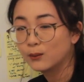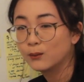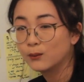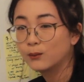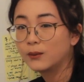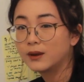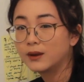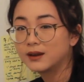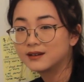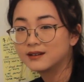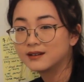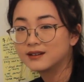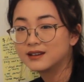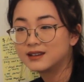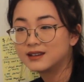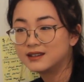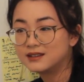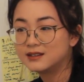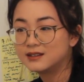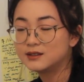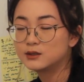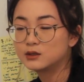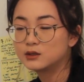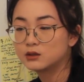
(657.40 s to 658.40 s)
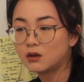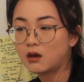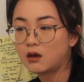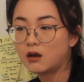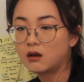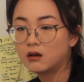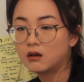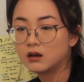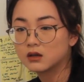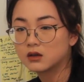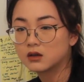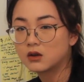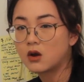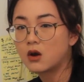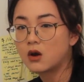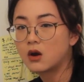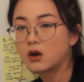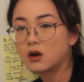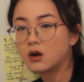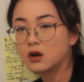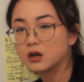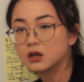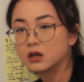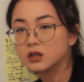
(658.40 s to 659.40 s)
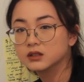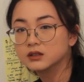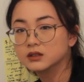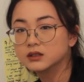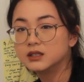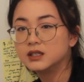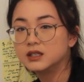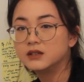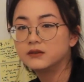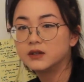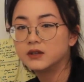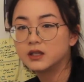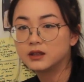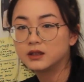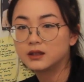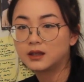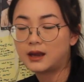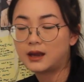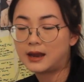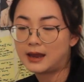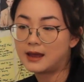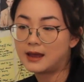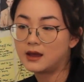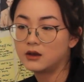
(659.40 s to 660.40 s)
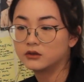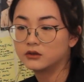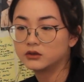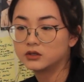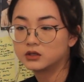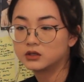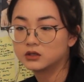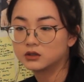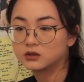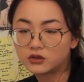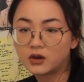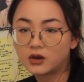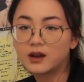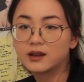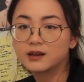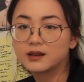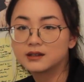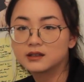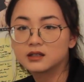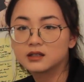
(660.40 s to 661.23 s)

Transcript: when he saw a car leaving the house trying